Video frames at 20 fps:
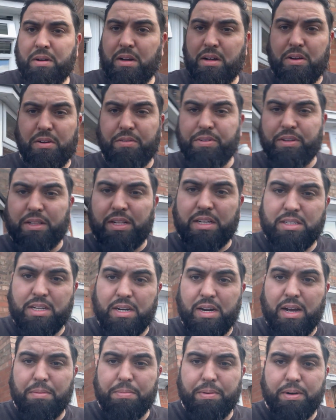don't think that's
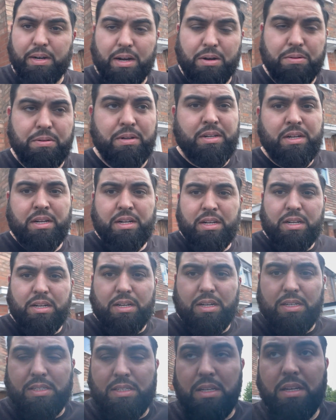going to happen now
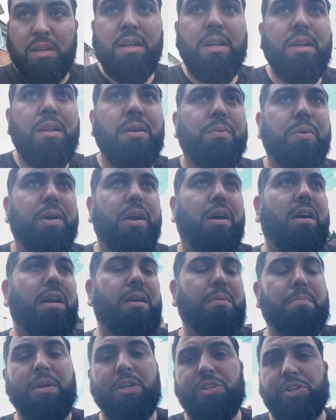because we are
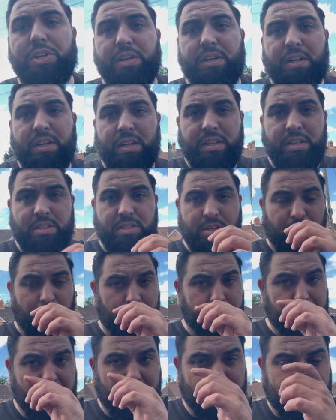on a mission to go
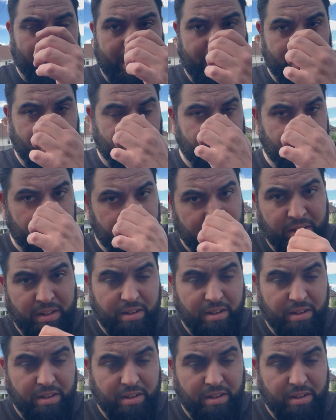pick up a headlight.